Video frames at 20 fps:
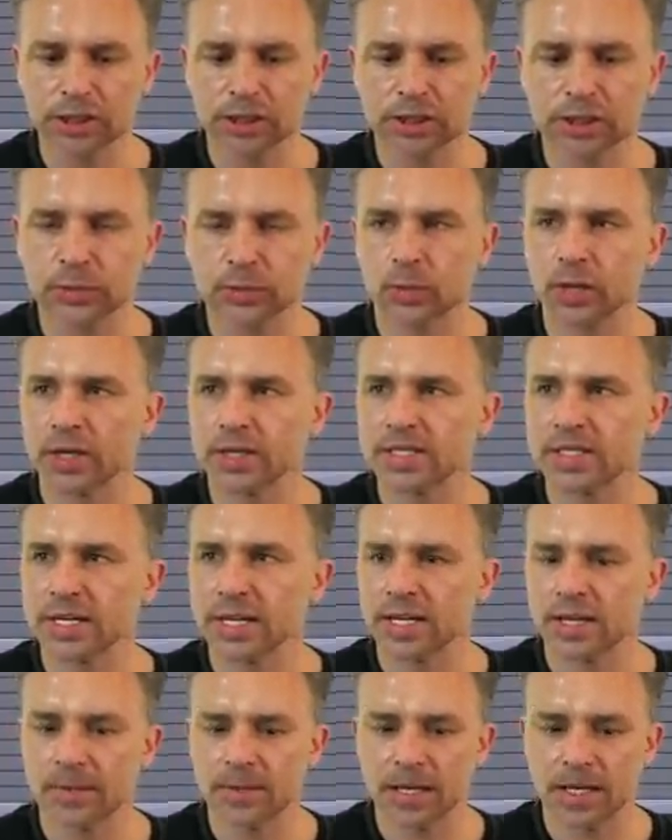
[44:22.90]
What is it
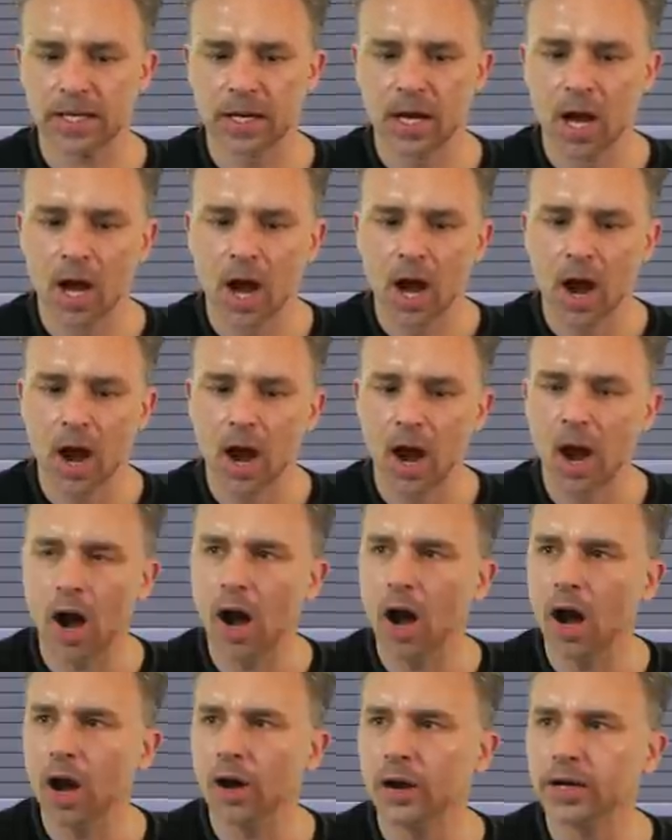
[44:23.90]
gonna be?
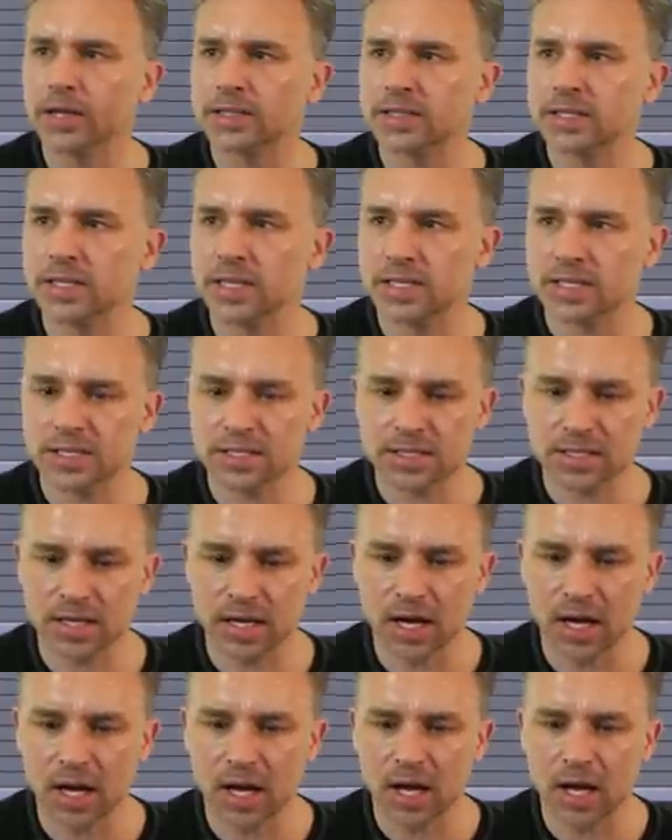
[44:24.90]
Oh, it's a
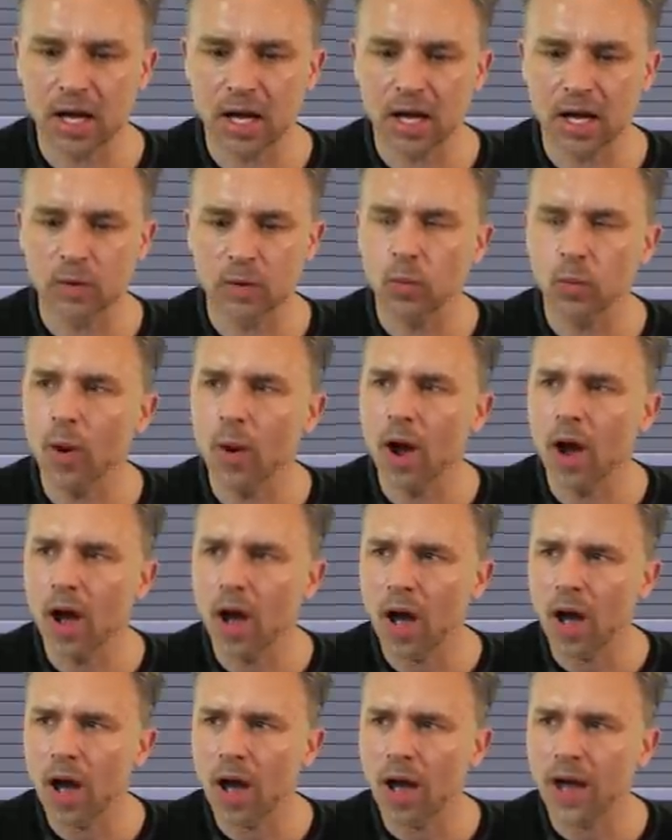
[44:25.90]
skull.
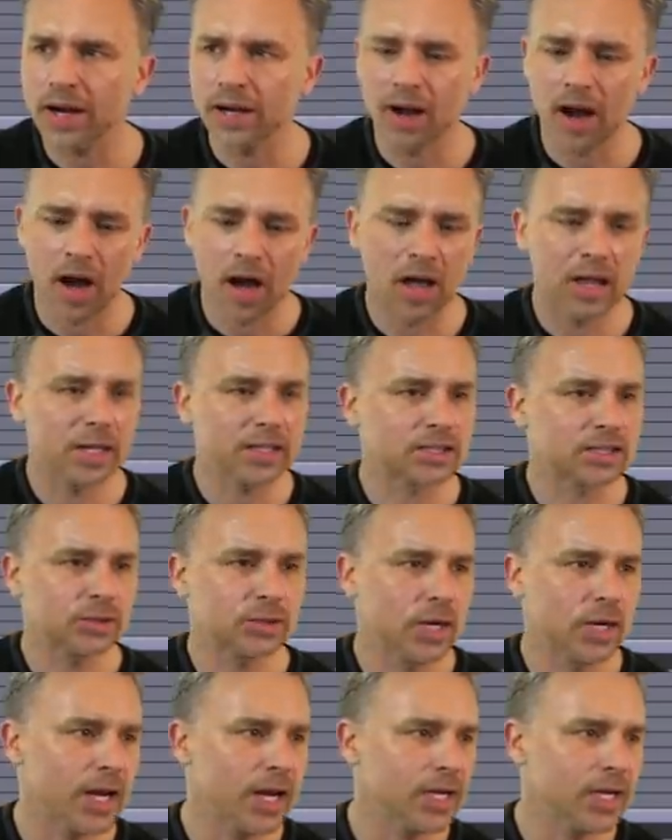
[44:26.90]
What? Oh, that's
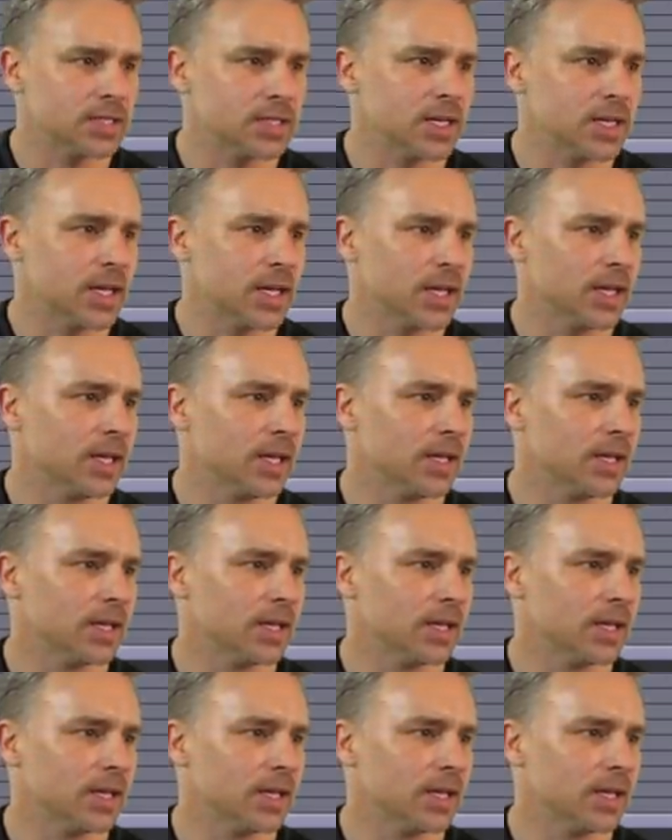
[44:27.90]
crazy.